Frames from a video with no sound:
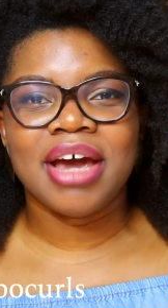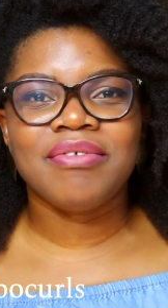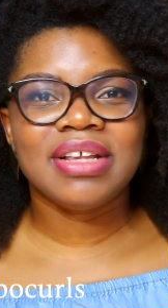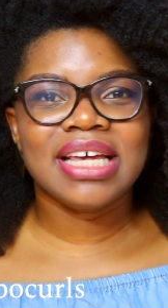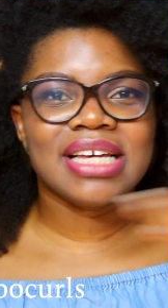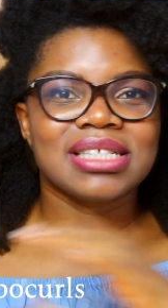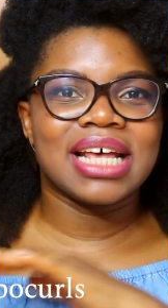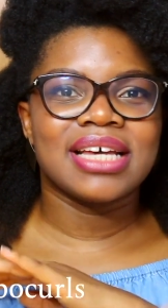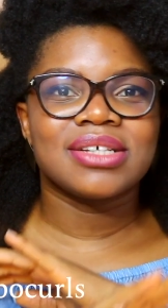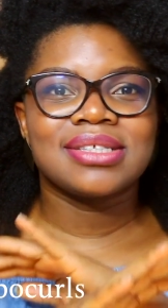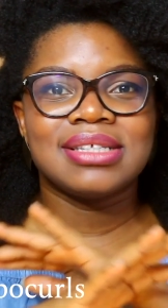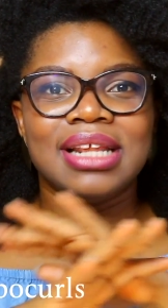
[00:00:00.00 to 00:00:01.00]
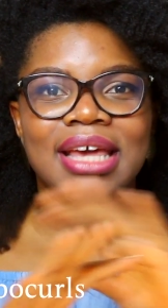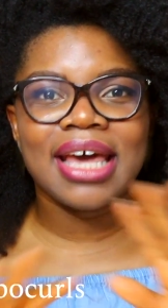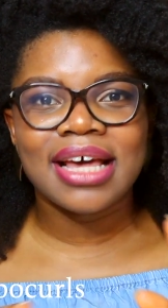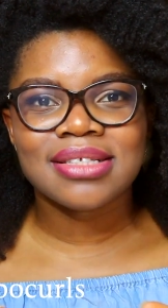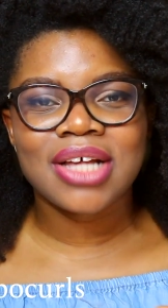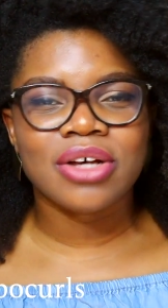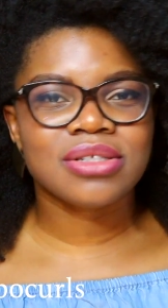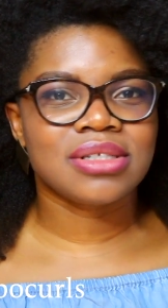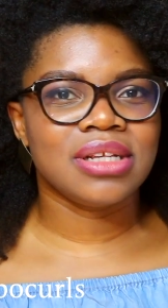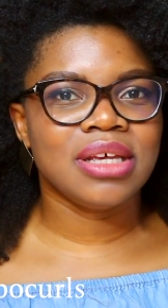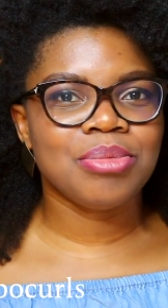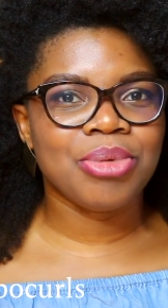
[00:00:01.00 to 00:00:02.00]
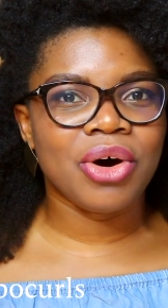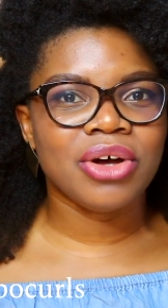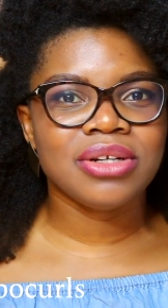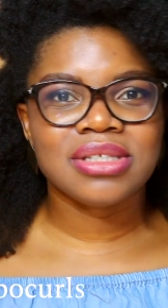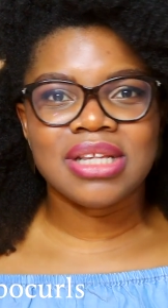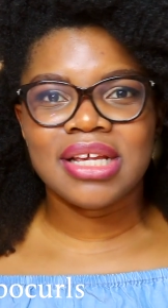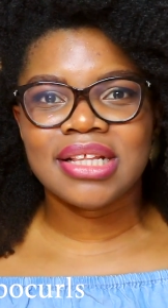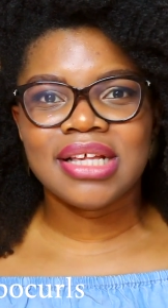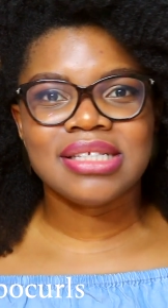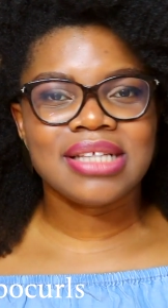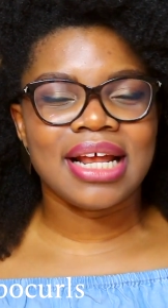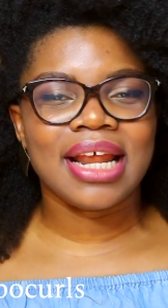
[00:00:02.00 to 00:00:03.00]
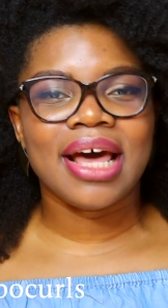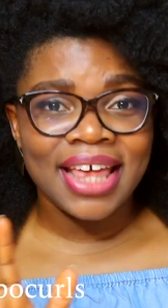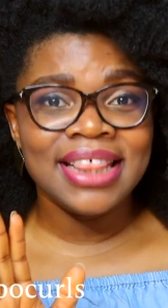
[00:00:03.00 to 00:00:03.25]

Everything is like sleek hairstyles, sleek bun, sleek this, that.